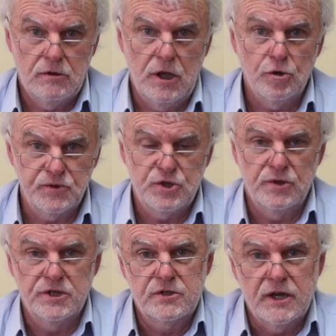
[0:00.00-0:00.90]
helps to
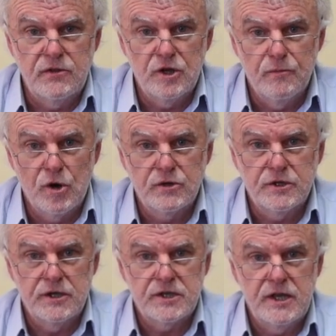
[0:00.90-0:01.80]
illustrate the
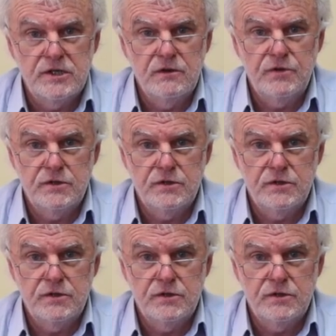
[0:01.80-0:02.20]
democratisation of